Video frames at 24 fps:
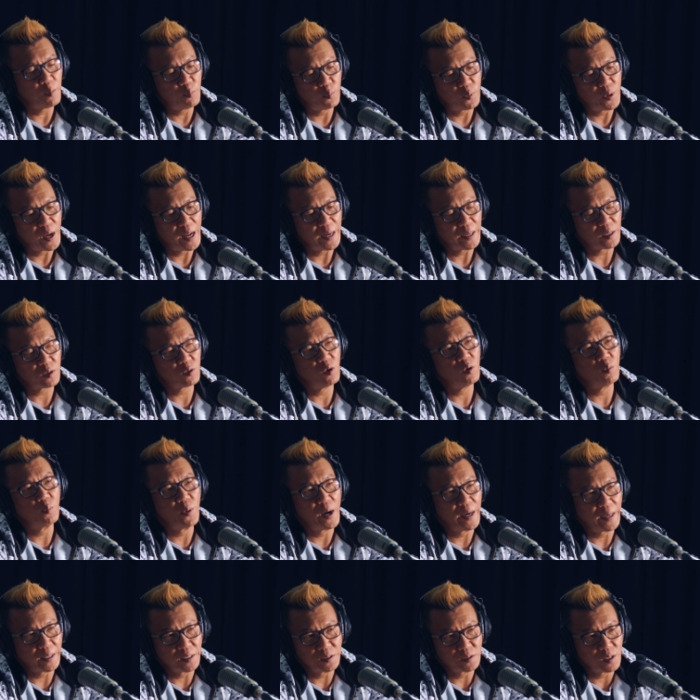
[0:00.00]
And branding,
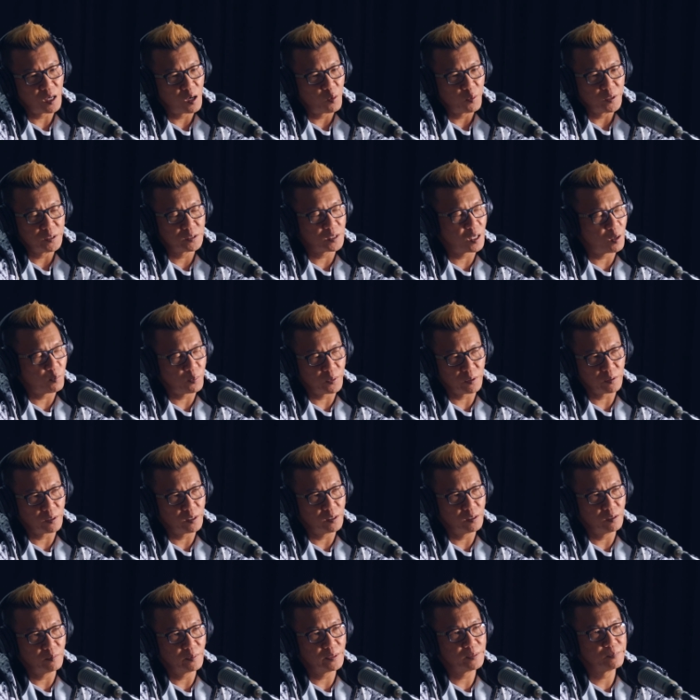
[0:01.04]
co-branding is always helping,
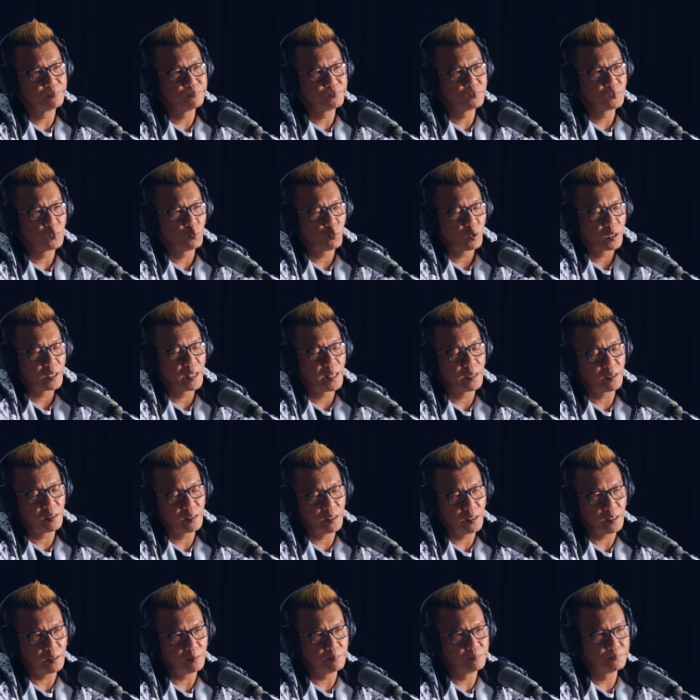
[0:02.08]
work hand
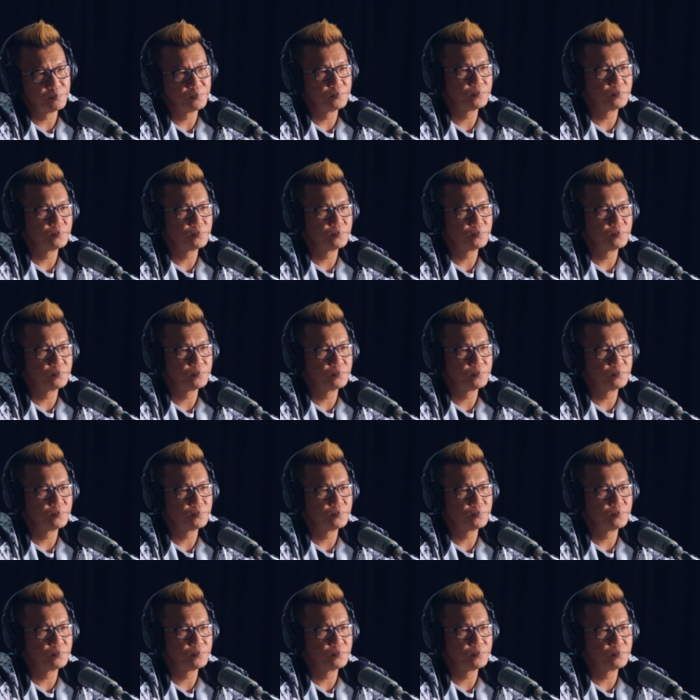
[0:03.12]
in hand.